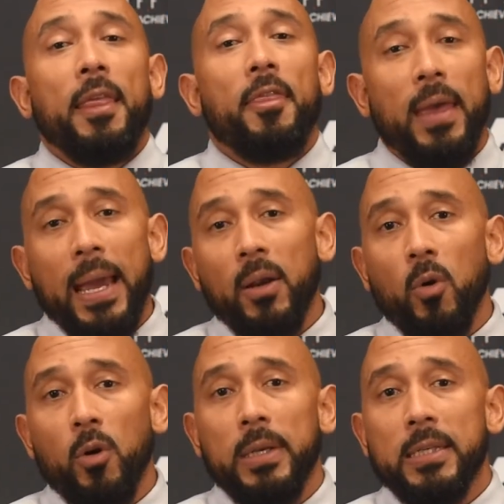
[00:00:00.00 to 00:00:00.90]
that
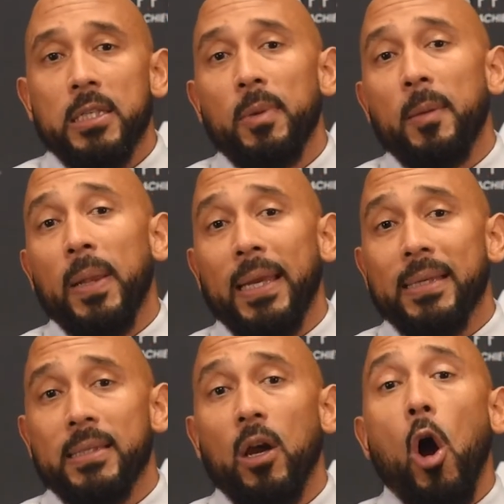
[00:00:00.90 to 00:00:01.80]
order needs to be
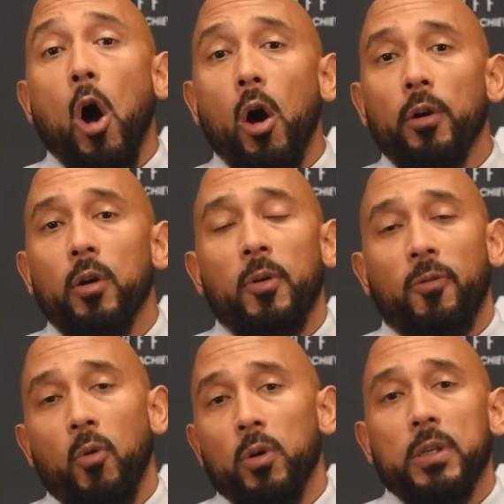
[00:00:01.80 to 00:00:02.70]
placed on or
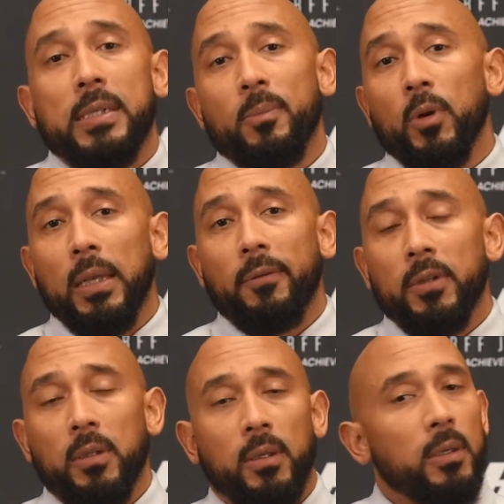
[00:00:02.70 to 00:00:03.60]
before December
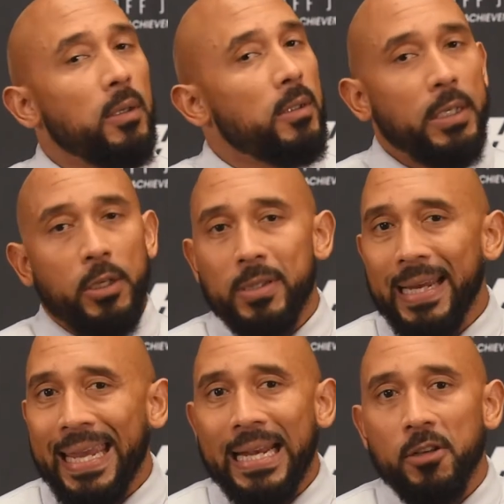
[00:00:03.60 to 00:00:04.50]
11th. Seniors, I
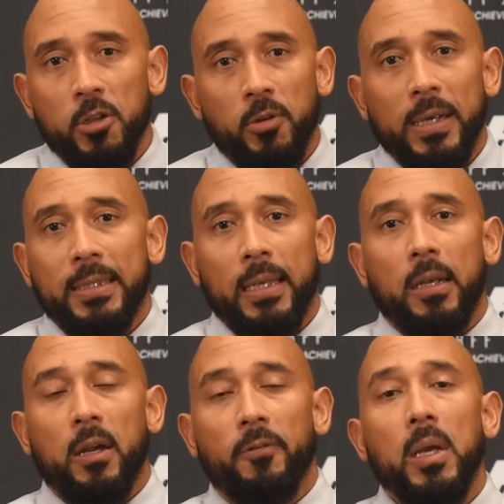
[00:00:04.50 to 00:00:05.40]
cannot stress that
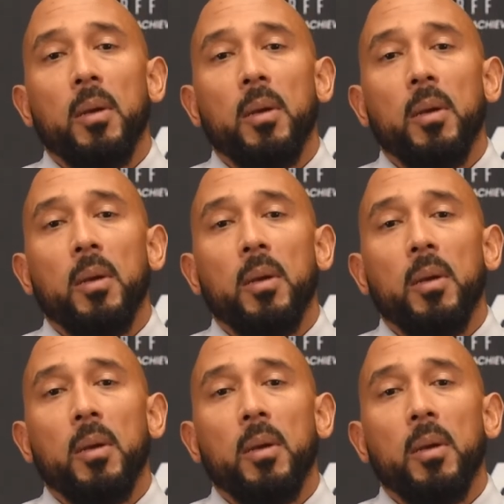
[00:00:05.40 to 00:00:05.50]
enough.